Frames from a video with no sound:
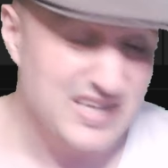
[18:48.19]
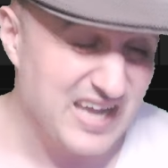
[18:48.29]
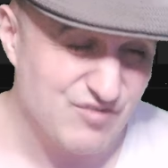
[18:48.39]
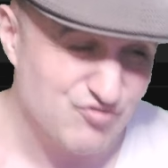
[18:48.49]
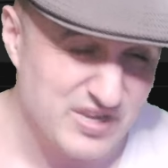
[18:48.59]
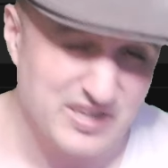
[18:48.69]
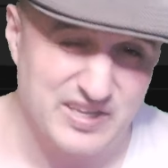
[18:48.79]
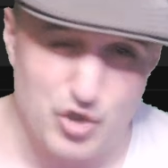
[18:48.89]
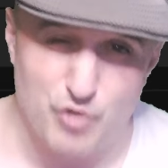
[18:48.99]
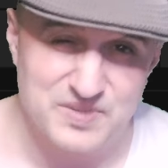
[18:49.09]
I
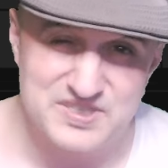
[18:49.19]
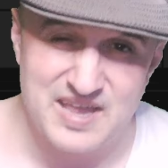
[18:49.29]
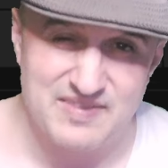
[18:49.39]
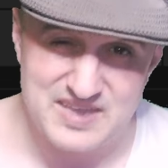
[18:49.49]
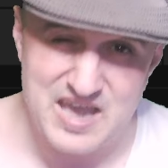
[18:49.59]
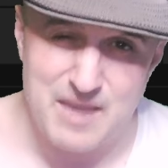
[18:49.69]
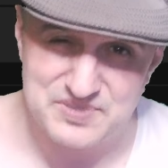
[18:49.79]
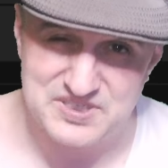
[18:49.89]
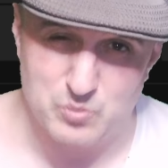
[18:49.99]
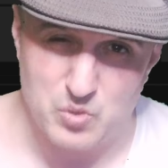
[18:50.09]
really hope it's not the
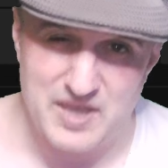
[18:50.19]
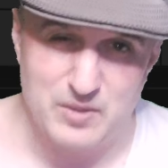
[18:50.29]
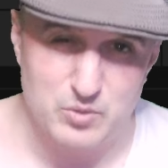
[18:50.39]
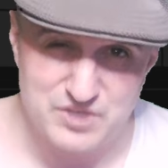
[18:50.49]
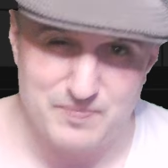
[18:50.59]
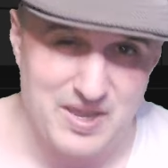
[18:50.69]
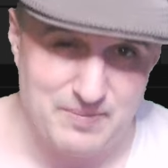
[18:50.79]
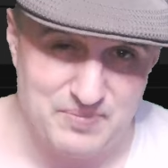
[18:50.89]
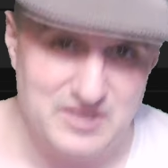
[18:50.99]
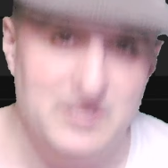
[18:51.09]
opposite way, which it
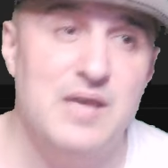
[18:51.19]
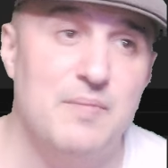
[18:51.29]
might be.